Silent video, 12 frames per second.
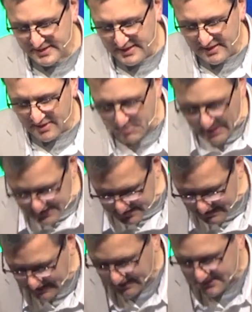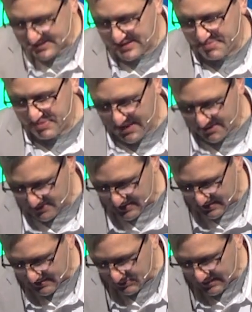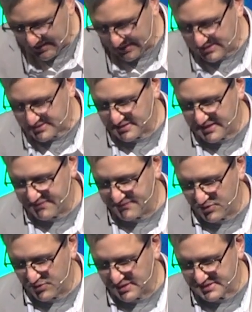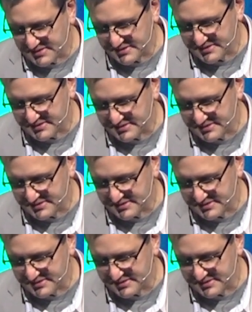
And our minds get into that pattern. We get into that focus.